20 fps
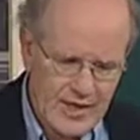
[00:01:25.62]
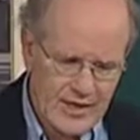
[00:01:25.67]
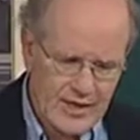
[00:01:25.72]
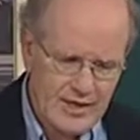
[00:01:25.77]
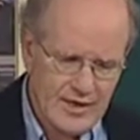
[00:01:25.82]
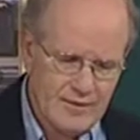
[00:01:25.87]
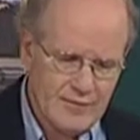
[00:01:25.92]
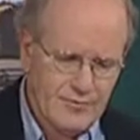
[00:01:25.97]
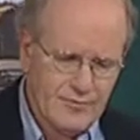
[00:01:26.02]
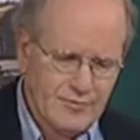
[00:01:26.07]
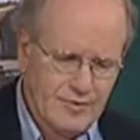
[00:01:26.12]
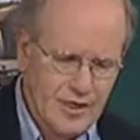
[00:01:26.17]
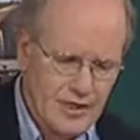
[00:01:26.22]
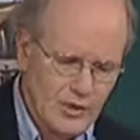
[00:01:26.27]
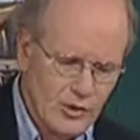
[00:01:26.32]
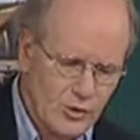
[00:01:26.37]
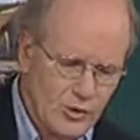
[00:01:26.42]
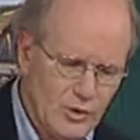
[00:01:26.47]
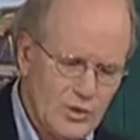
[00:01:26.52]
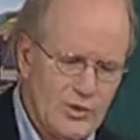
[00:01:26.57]
have
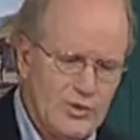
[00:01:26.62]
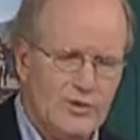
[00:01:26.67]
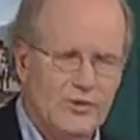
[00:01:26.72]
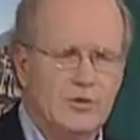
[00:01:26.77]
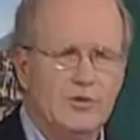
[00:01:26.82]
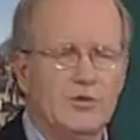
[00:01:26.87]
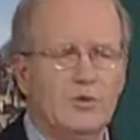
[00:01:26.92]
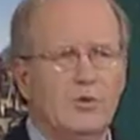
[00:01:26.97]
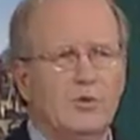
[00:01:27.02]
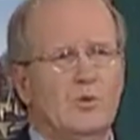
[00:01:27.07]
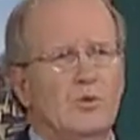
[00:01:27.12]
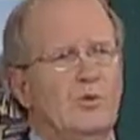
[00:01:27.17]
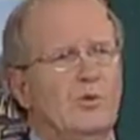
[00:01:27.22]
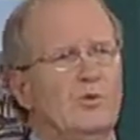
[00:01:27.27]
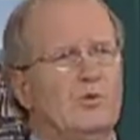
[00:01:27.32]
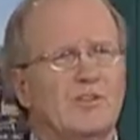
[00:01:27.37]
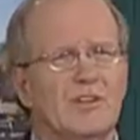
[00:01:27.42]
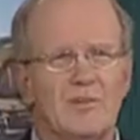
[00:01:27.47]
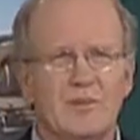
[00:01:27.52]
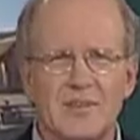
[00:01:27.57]
alluded to
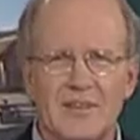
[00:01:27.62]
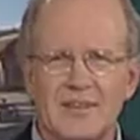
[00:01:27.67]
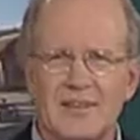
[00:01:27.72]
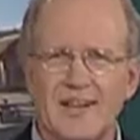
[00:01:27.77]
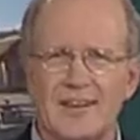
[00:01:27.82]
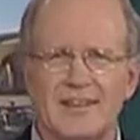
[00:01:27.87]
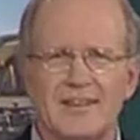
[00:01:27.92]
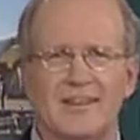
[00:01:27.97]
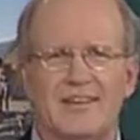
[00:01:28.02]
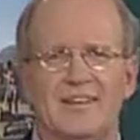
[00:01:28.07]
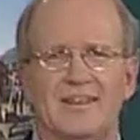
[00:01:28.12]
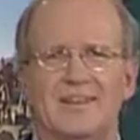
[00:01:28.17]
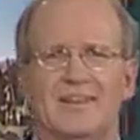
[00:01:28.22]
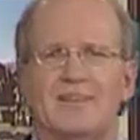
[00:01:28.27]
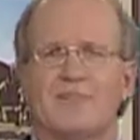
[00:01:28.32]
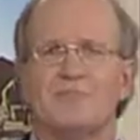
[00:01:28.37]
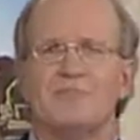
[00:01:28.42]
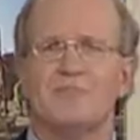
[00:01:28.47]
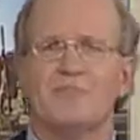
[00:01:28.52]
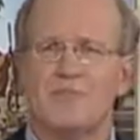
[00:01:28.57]
something like a
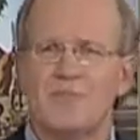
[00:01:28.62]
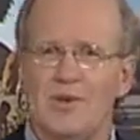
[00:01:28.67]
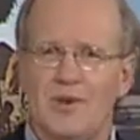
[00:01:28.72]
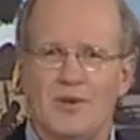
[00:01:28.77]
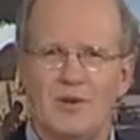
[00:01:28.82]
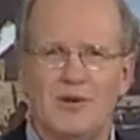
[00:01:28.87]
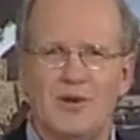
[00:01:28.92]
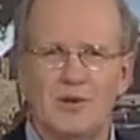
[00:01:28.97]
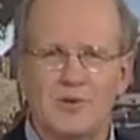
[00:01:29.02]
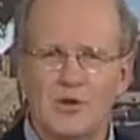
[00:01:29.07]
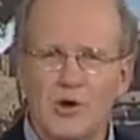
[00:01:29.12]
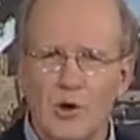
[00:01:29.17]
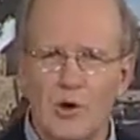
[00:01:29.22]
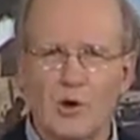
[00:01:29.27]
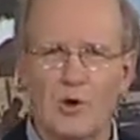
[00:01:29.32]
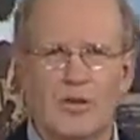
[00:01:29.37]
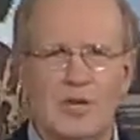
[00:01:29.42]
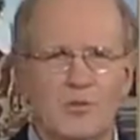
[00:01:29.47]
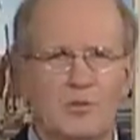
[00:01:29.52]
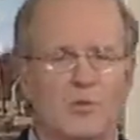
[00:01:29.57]

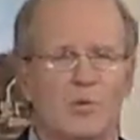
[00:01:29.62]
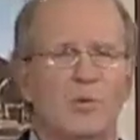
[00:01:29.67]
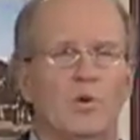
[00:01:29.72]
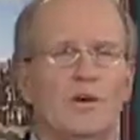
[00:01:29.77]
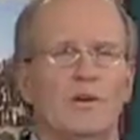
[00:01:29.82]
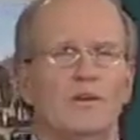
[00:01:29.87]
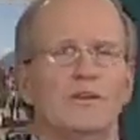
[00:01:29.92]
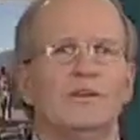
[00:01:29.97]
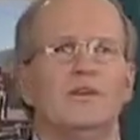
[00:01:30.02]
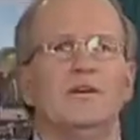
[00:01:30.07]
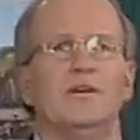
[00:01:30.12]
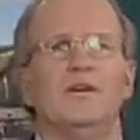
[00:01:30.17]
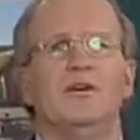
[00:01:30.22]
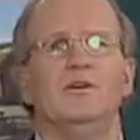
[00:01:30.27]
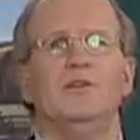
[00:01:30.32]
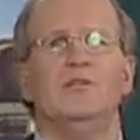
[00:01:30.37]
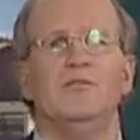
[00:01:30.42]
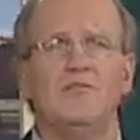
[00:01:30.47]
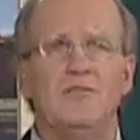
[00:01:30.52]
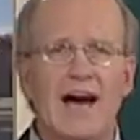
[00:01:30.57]
turning point, a
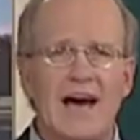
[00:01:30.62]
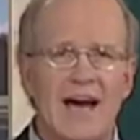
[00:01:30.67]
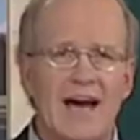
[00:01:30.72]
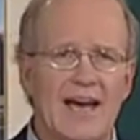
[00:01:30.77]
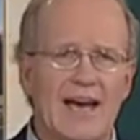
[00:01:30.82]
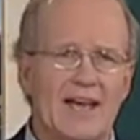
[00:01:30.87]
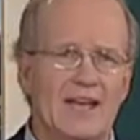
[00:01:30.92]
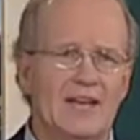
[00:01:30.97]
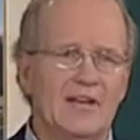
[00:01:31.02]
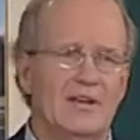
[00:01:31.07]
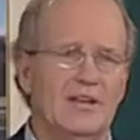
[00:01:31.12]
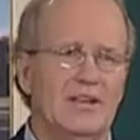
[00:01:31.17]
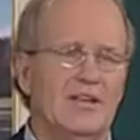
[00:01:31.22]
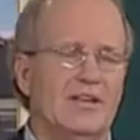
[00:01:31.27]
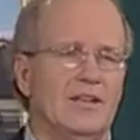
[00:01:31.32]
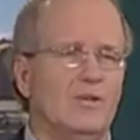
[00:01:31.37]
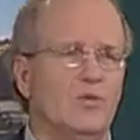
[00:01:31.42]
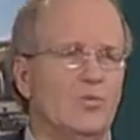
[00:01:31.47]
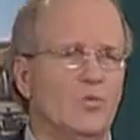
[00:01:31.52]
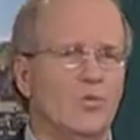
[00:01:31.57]
divide
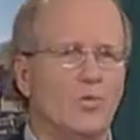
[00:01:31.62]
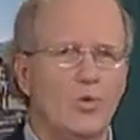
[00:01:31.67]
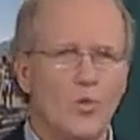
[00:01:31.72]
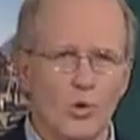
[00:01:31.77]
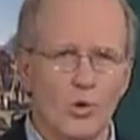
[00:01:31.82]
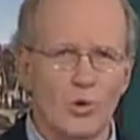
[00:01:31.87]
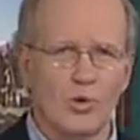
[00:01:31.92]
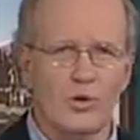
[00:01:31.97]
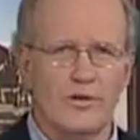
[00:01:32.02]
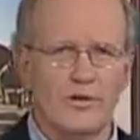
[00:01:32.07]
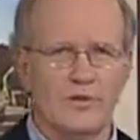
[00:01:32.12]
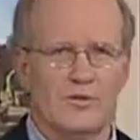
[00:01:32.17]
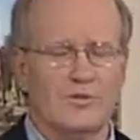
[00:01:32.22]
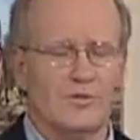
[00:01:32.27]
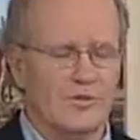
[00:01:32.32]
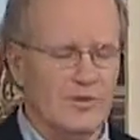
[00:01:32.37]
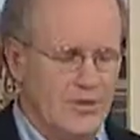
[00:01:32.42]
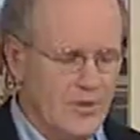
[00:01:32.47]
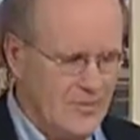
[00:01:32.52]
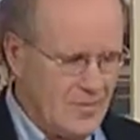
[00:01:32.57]
in world
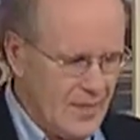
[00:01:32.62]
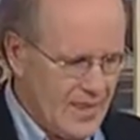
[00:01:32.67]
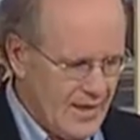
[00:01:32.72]
history,